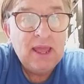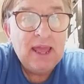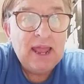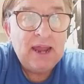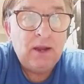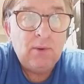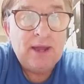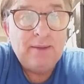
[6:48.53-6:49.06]

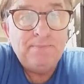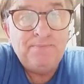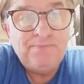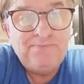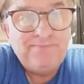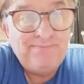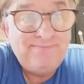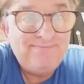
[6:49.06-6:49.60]
Anyway,
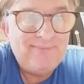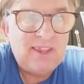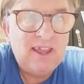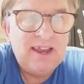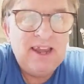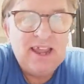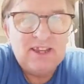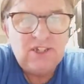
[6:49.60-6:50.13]

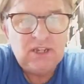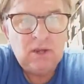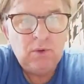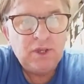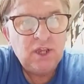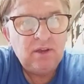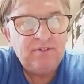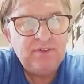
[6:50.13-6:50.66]
let us know
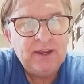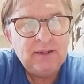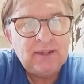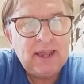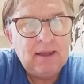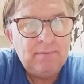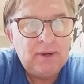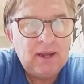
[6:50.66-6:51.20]
what you think
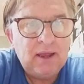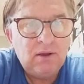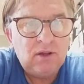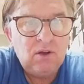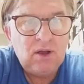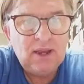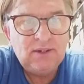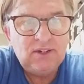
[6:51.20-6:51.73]
down below,
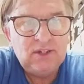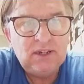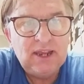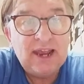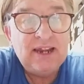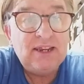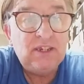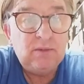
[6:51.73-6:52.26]
guys.
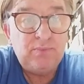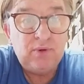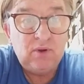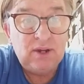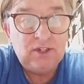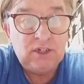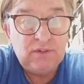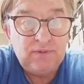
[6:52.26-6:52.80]
Any
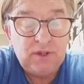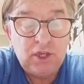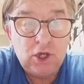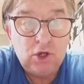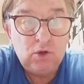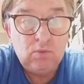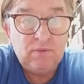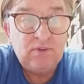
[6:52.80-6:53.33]
surprises for
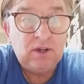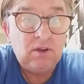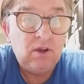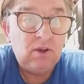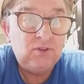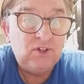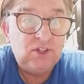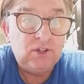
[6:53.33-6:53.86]
you with
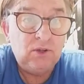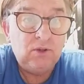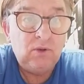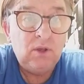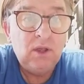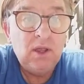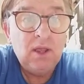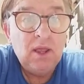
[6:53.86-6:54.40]
regards
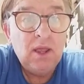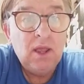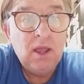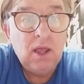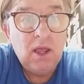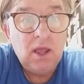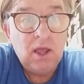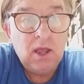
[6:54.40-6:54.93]
to
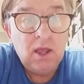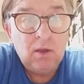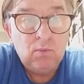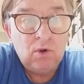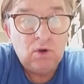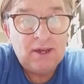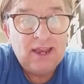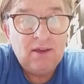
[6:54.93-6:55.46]

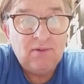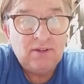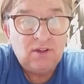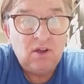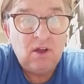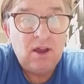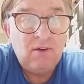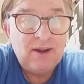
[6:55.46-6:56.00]
what Kieran
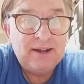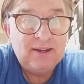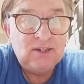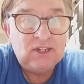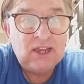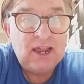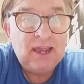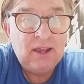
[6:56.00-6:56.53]
Dyer had to
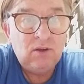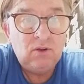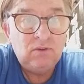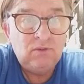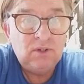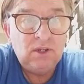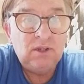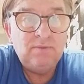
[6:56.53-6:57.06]
say
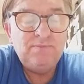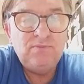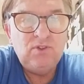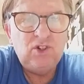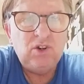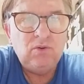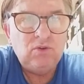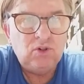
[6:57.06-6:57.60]
on the
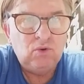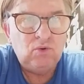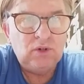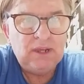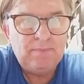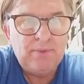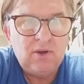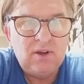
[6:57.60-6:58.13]
True
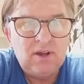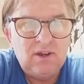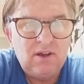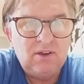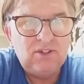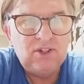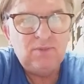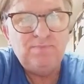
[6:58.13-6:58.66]
Geordie
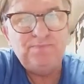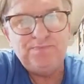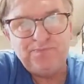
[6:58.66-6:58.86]
podcast?